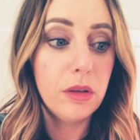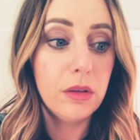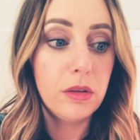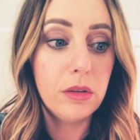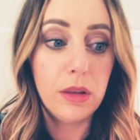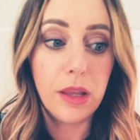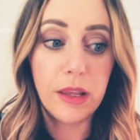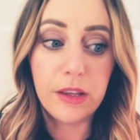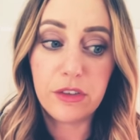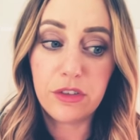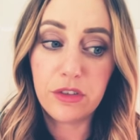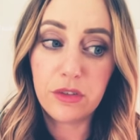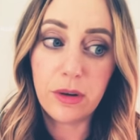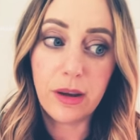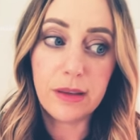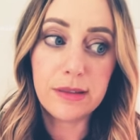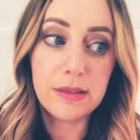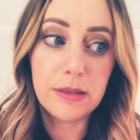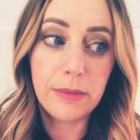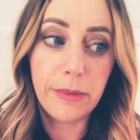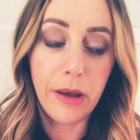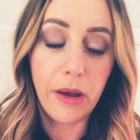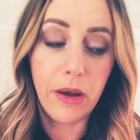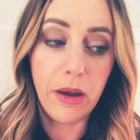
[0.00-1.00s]
like stressed
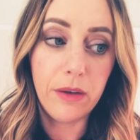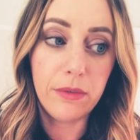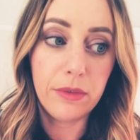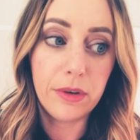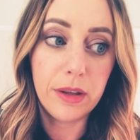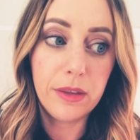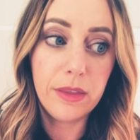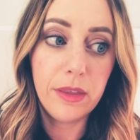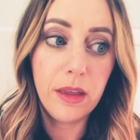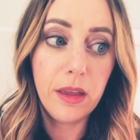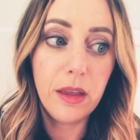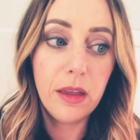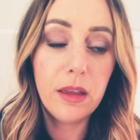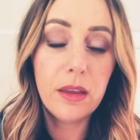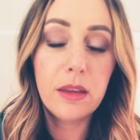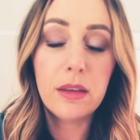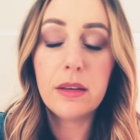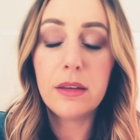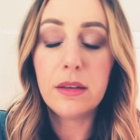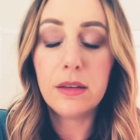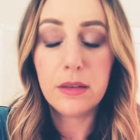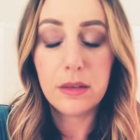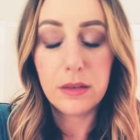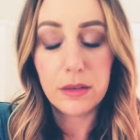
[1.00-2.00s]
about everything.